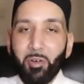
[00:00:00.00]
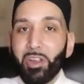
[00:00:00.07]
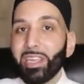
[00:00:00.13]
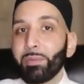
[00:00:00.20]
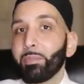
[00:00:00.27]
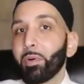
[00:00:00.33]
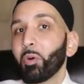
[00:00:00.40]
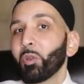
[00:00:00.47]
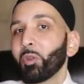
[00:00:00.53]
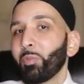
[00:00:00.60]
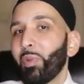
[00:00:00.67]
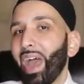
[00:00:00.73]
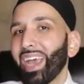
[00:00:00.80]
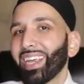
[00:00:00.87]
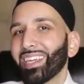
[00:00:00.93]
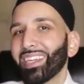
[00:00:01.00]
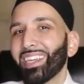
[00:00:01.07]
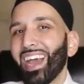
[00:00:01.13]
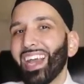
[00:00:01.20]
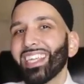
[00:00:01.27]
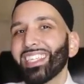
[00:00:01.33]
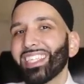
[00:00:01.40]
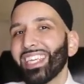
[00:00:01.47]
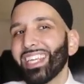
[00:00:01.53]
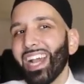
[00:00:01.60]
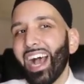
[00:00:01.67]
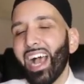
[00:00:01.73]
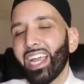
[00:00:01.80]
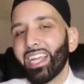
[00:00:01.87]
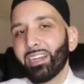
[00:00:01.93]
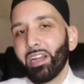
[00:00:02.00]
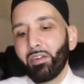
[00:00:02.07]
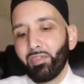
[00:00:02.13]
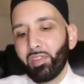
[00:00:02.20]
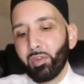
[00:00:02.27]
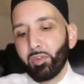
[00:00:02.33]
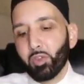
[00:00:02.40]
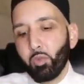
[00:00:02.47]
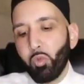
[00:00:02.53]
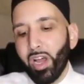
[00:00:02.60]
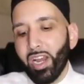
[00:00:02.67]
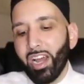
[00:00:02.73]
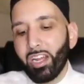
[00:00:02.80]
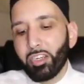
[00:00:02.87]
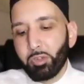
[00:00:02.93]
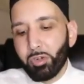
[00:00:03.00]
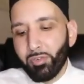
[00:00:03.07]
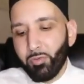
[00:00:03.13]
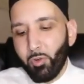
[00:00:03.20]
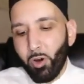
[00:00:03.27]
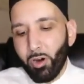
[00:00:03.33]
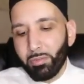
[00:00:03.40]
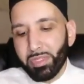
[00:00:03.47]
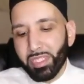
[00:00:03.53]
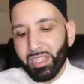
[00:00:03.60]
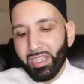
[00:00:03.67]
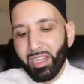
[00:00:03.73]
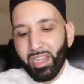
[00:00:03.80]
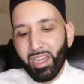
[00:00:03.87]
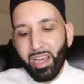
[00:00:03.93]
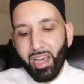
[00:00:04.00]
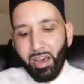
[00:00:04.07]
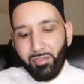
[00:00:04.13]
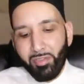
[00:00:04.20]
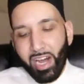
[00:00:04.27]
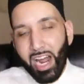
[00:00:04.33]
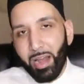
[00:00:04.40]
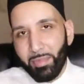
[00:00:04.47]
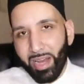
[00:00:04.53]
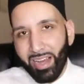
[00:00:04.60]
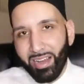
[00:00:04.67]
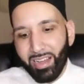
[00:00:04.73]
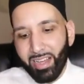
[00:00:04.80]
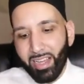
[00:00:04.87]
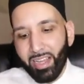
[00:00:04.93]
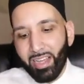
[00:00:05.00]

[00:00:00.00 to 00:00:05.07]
or he pulled back 99 of those 100 forms of rahma,